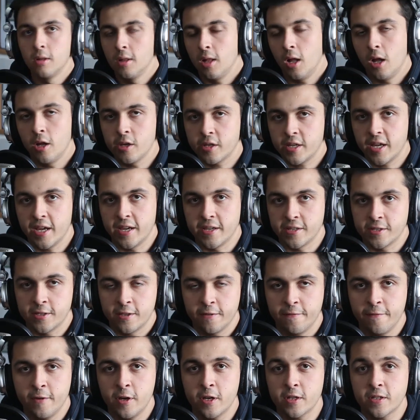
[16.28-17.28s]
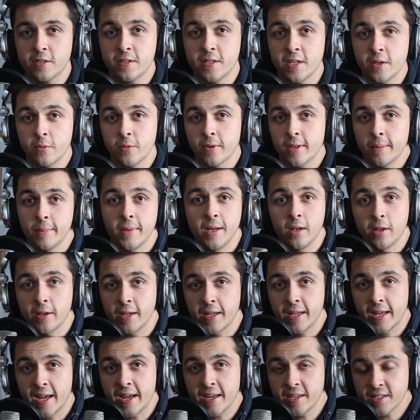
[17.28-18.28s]
Okay, so the first thing we're going to be
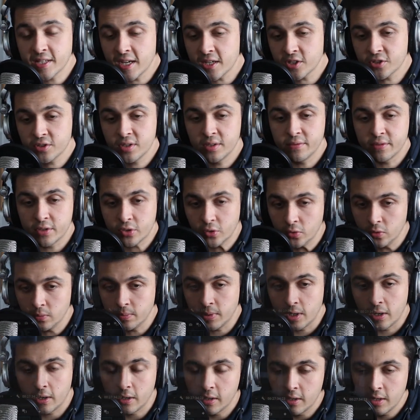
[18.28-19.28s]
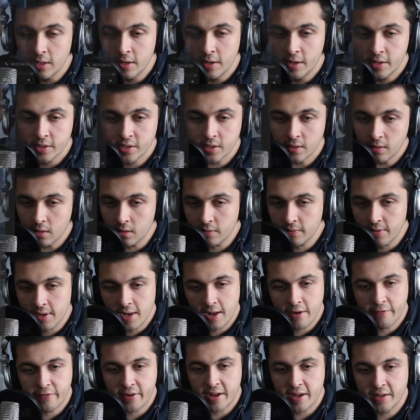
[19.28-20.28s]
looking at is actually the toolbar. So along the
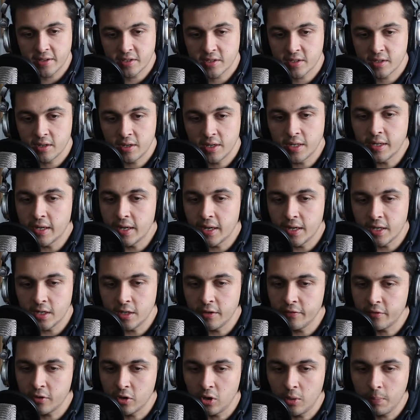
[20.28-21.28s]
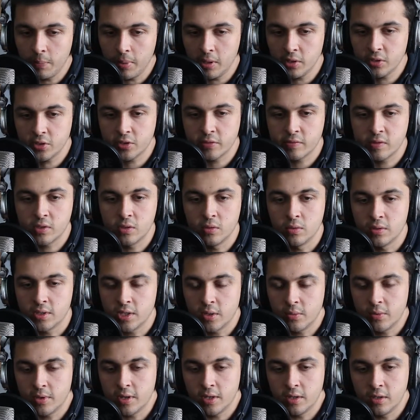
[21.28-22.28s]
left hand side here, you've got a bunch of tools
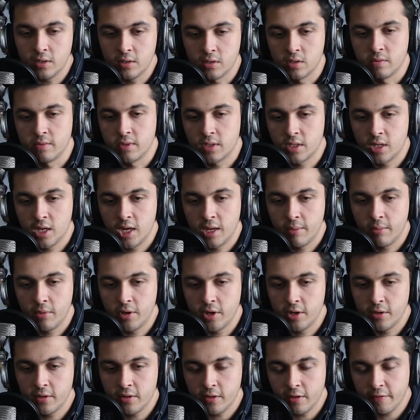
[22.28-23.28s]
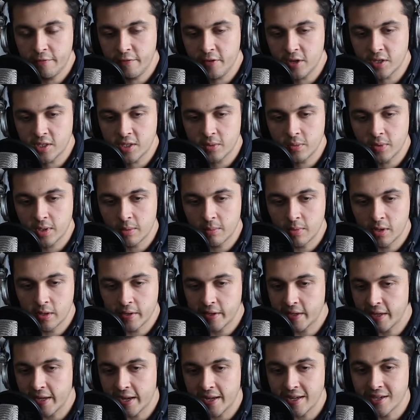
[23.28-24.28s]
that we can use on the timeline. The first thing we're going to be
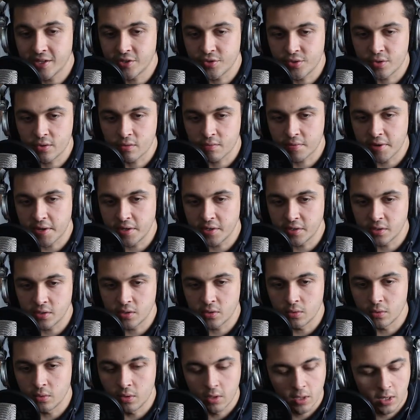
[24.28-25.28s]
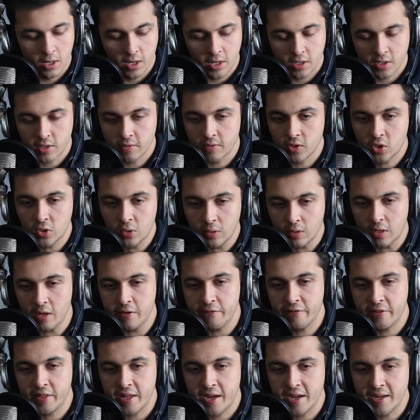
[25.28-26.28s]
looking at is the eraser tool. So the
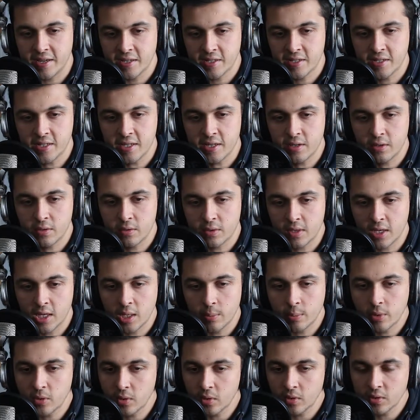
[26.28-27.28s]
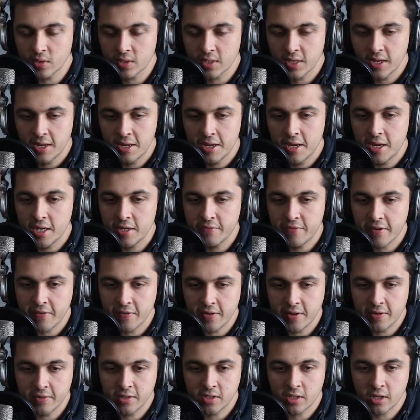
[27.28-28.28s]
shortcut for that is C on your keyboards, and if you ever
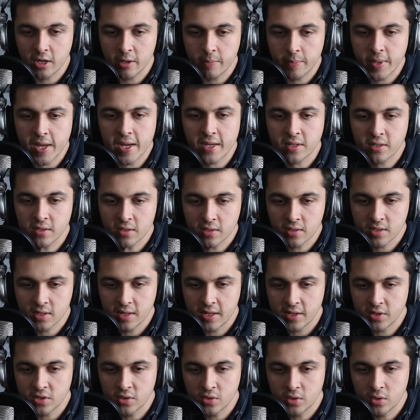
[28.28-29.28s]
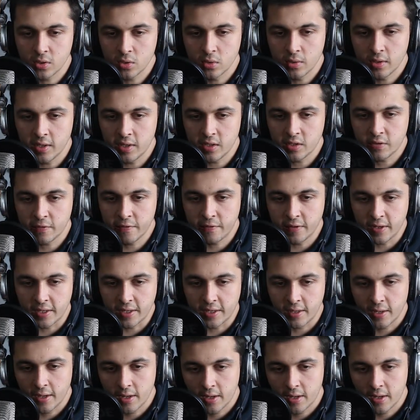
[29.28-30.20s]
need to go back to the selection tool, it's V.